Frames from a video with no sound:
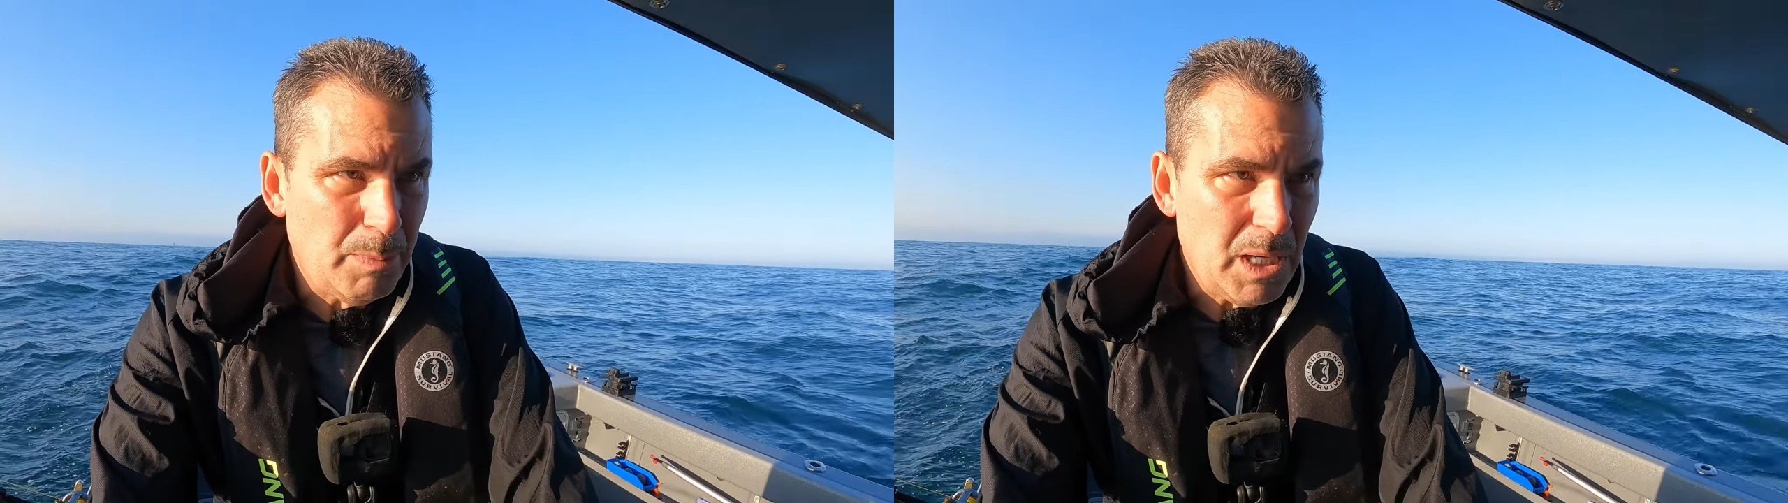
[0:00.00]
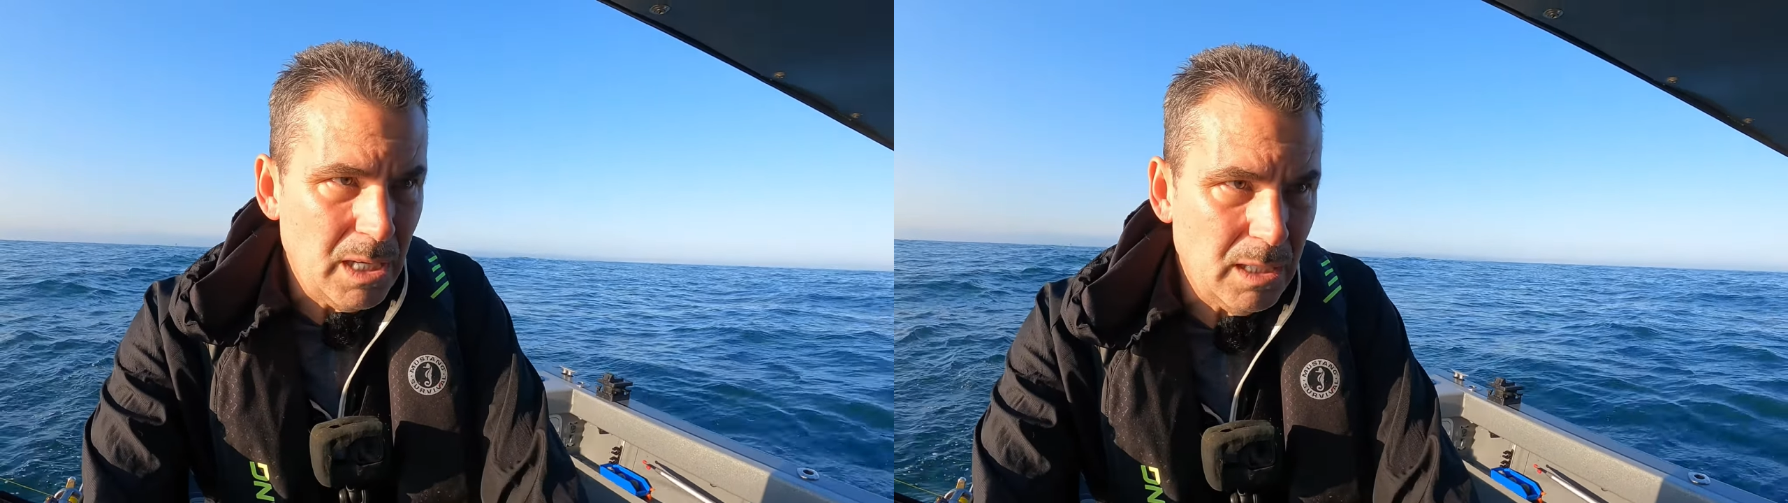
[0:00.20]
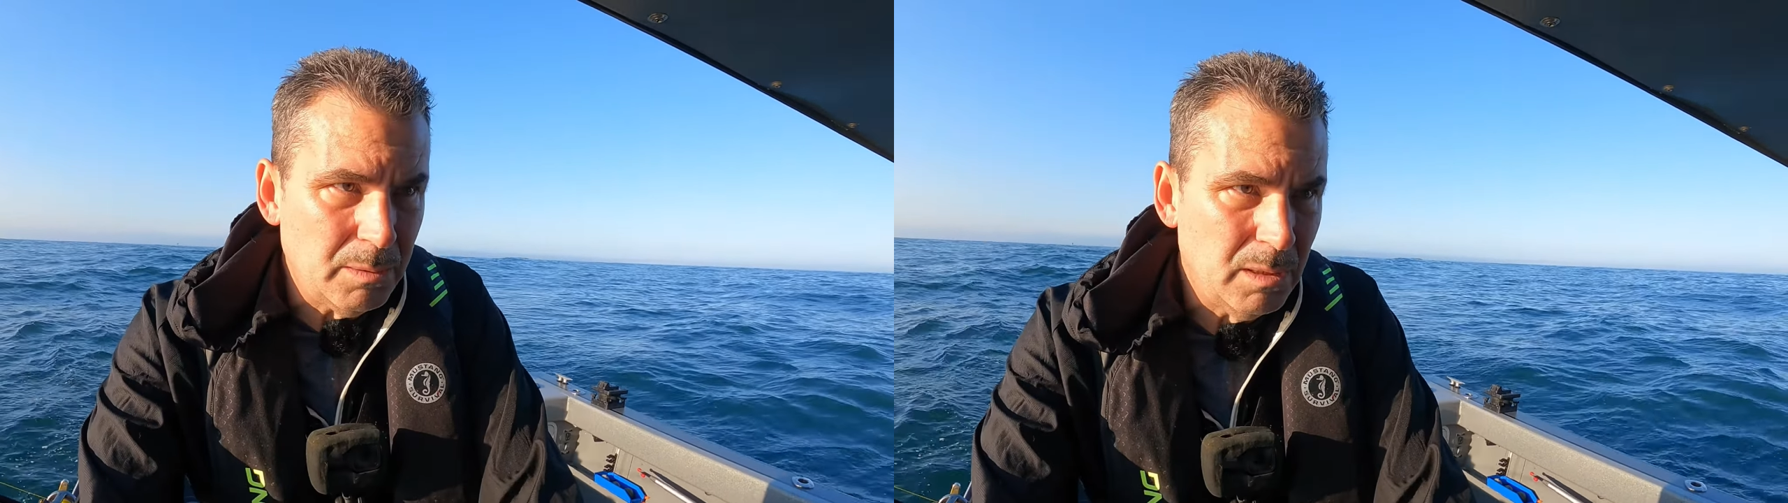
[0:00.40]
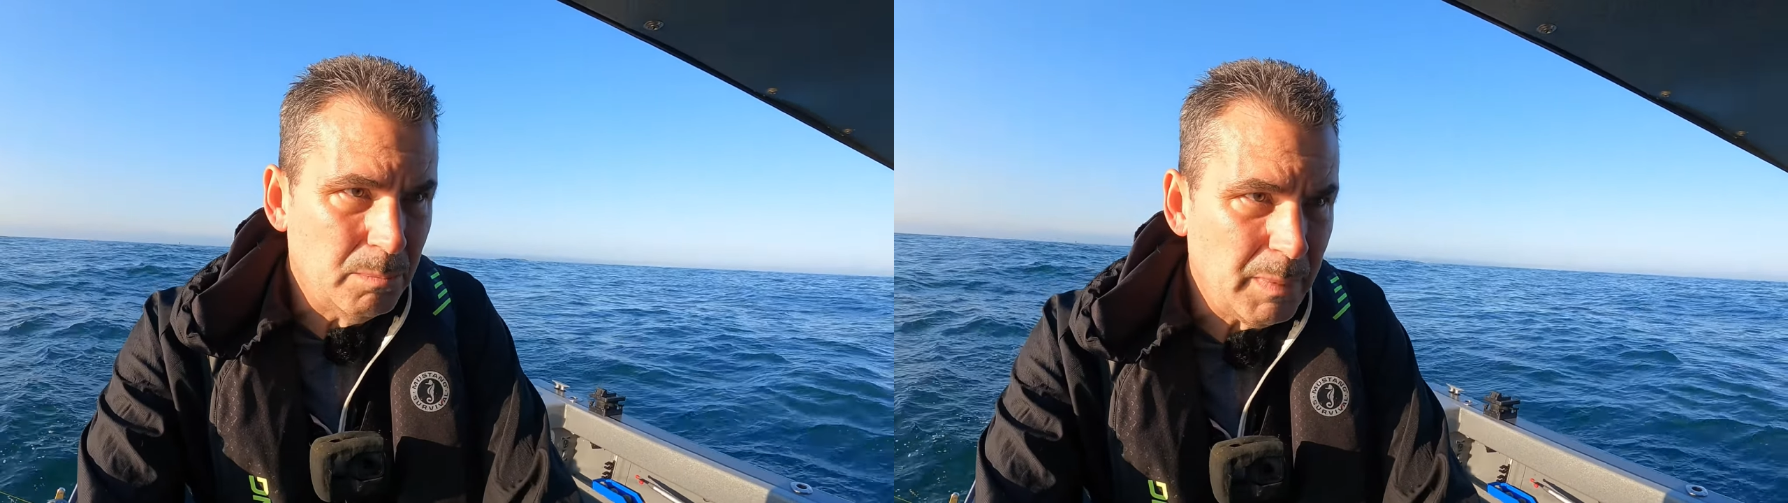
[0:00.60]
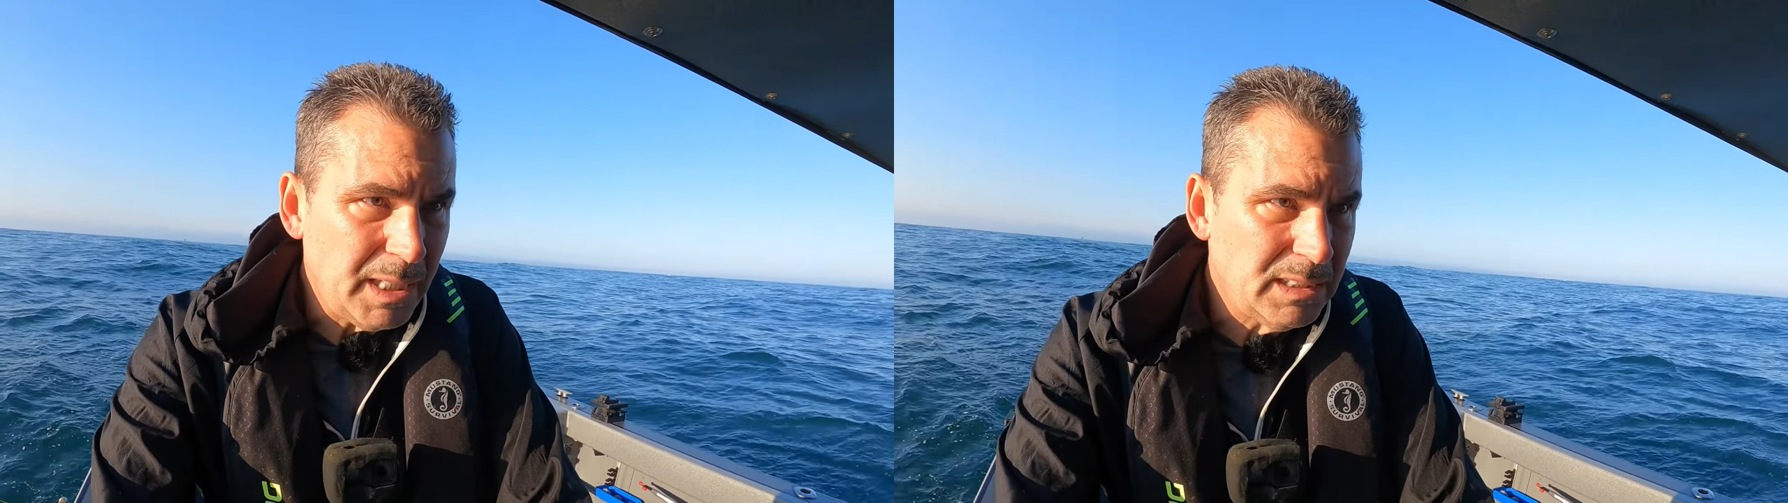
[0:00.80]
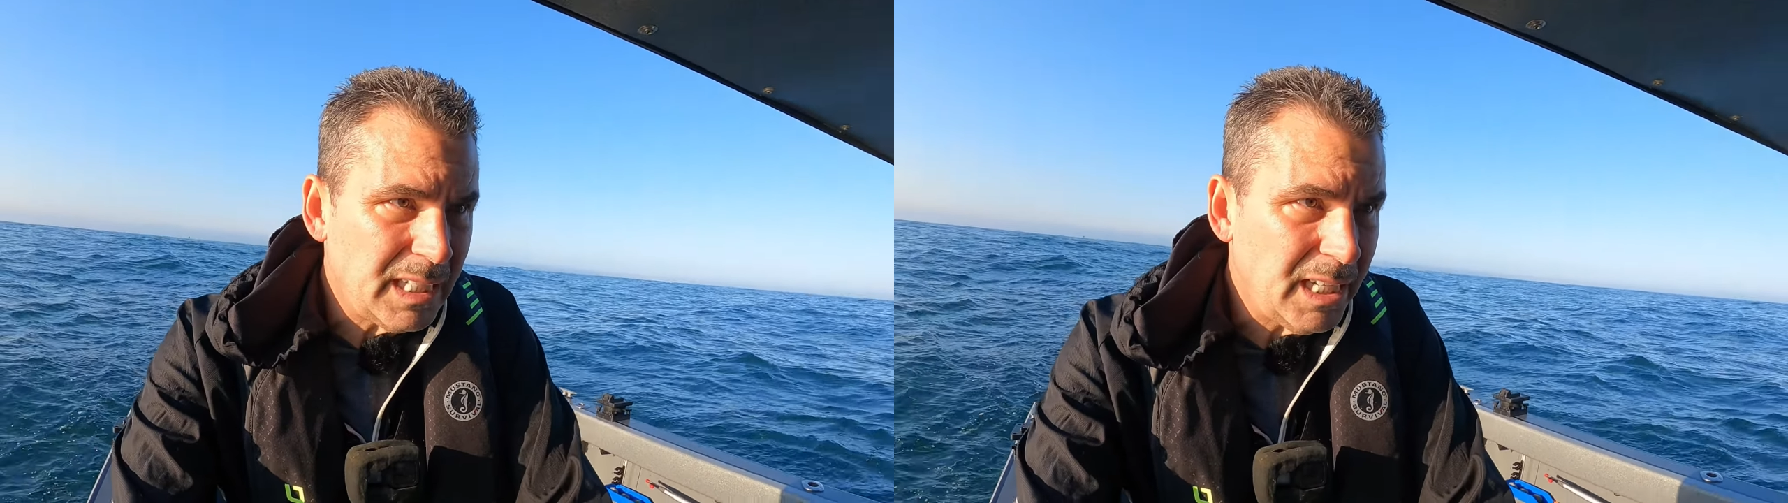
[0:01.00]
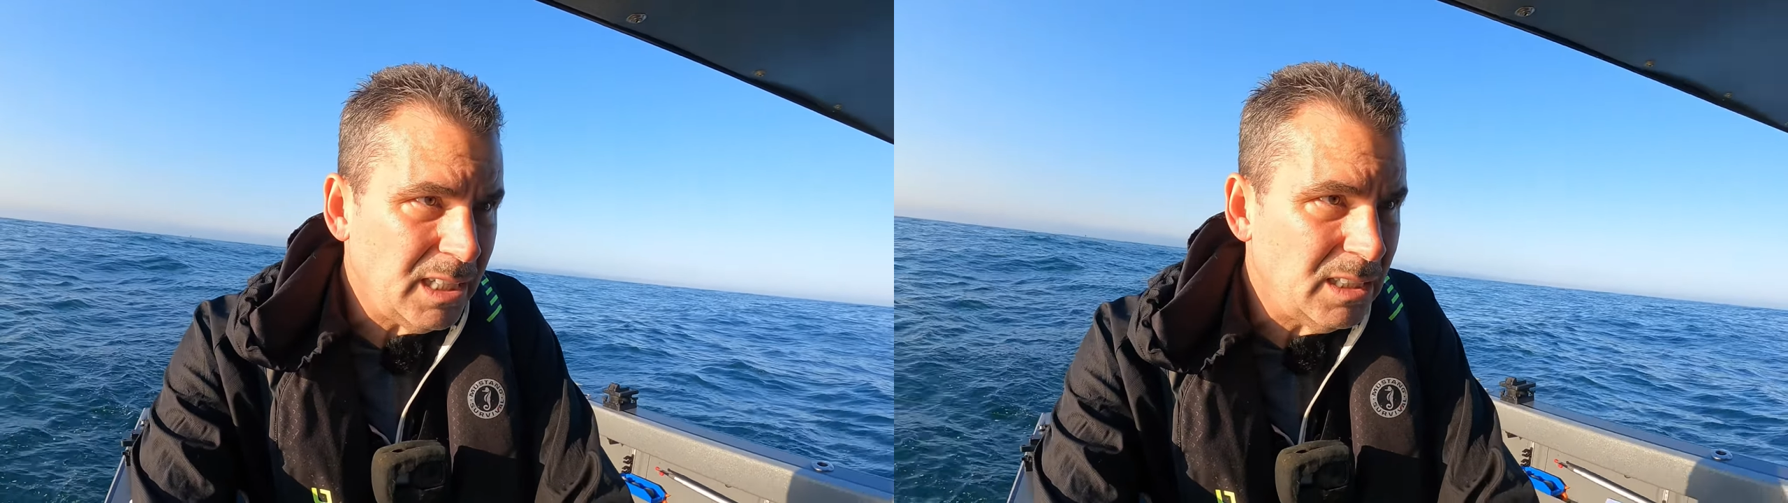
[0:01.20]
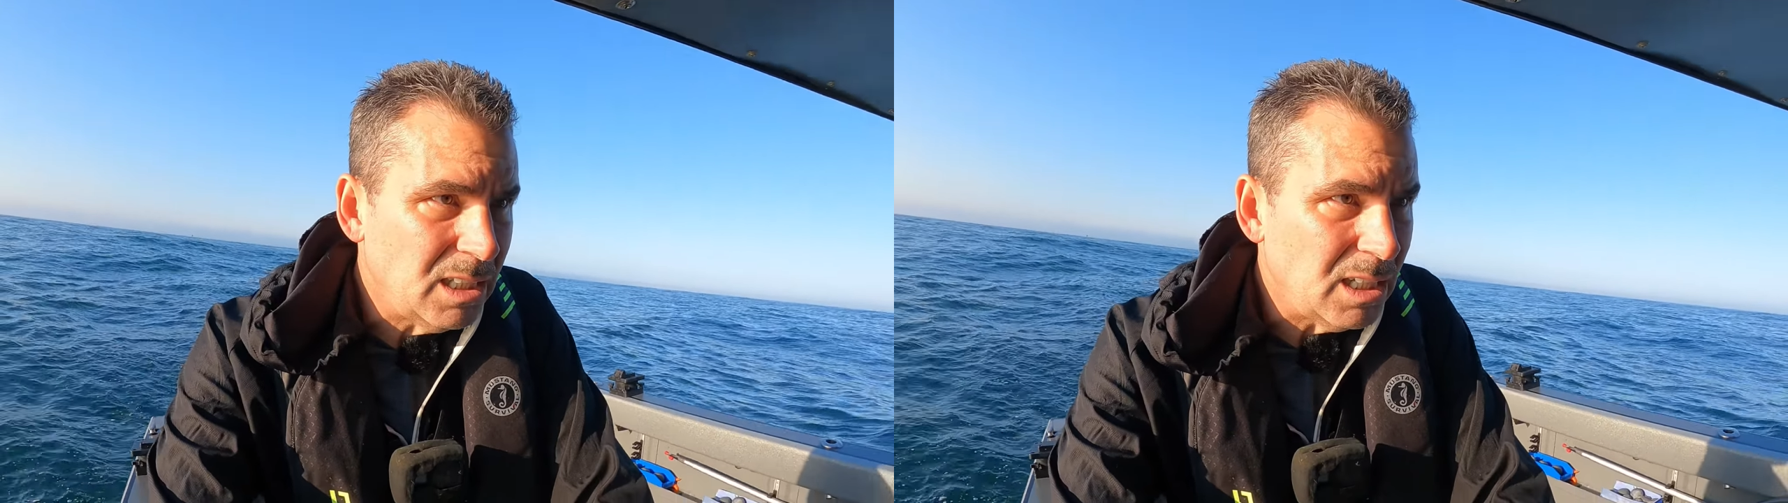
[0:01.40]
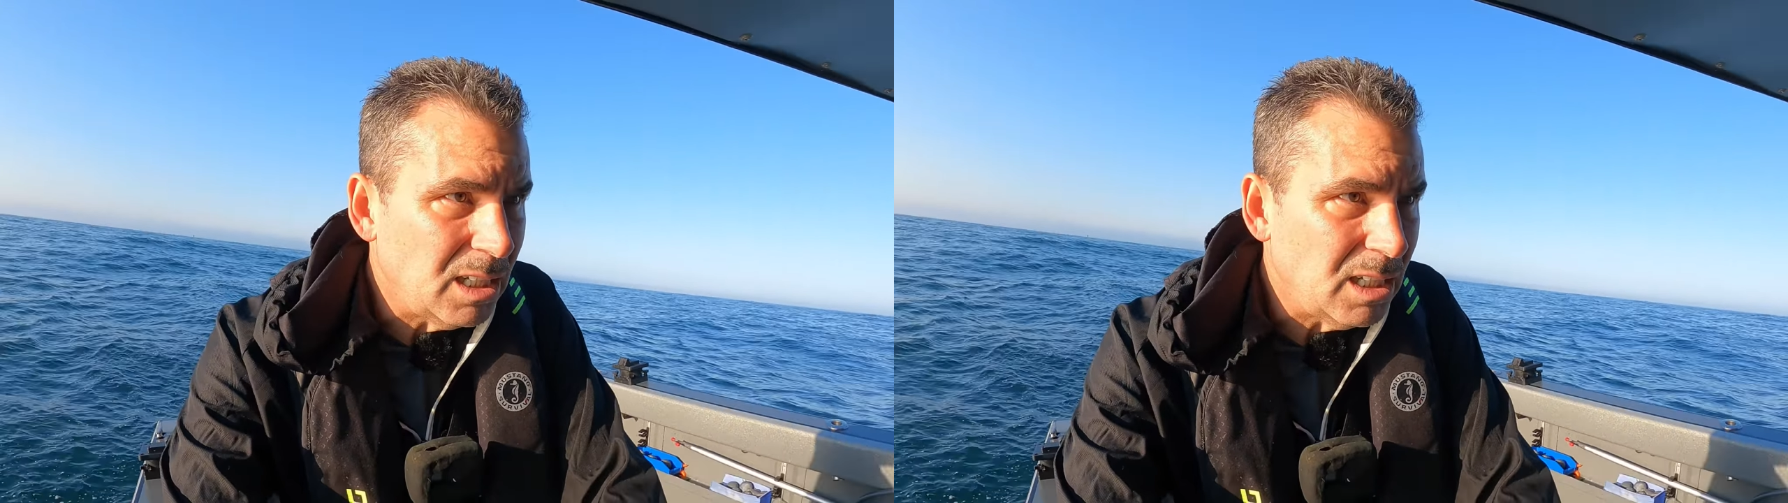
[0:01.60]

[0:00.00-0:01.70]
maintain